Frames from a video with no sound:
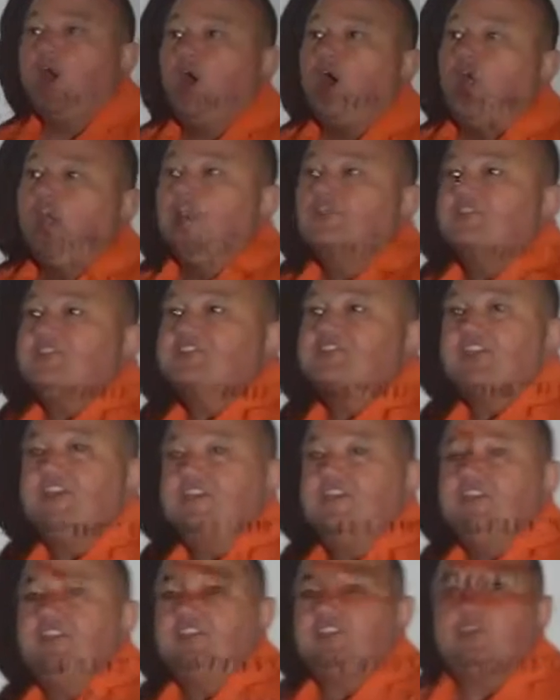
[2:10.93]
all of a
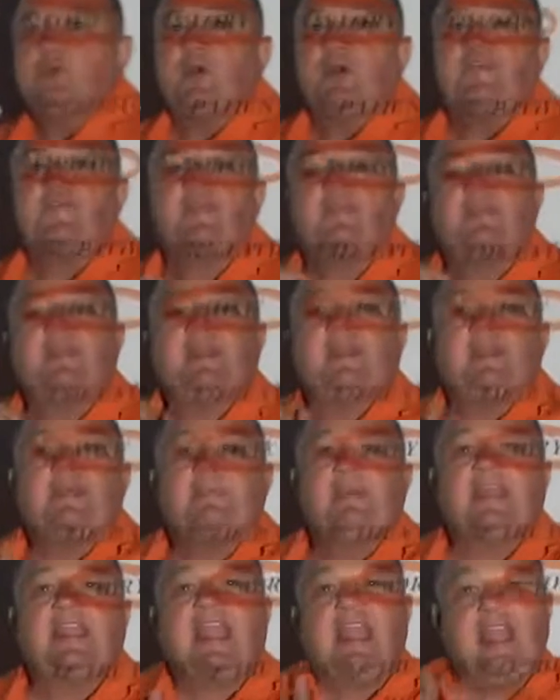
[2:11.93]
sudden this went from being a
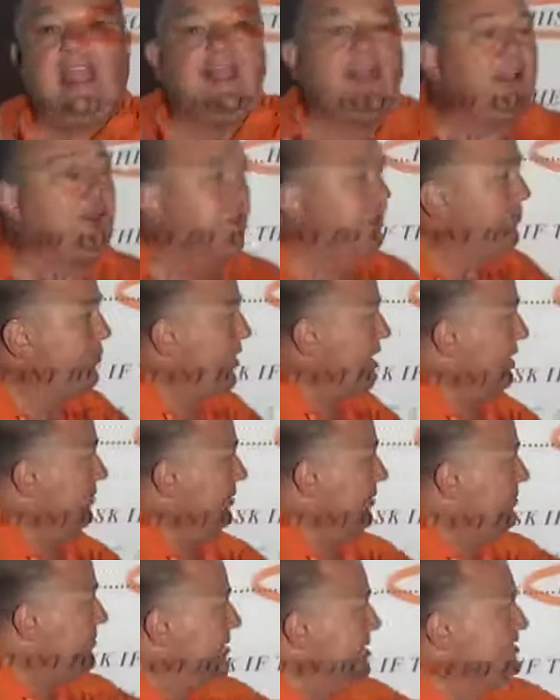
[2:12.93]
mechanical
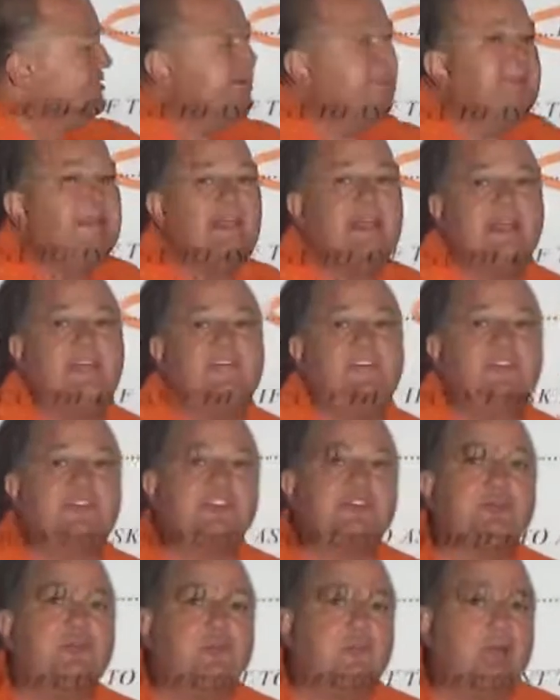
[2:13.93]
problem to being a
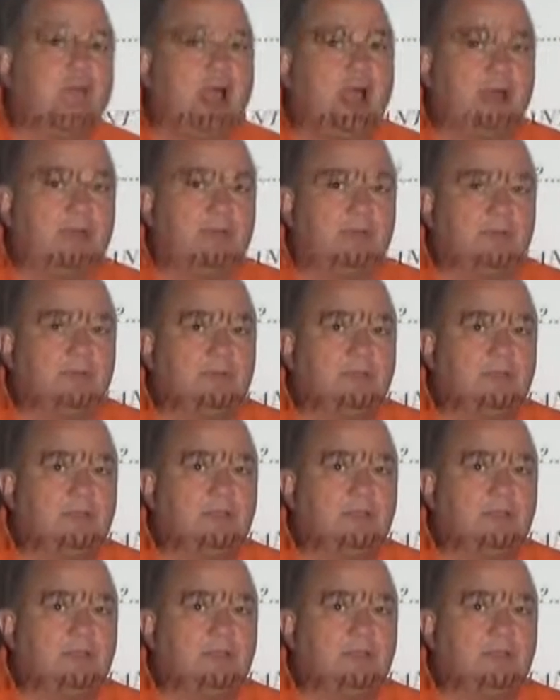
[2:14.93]
visceral problem.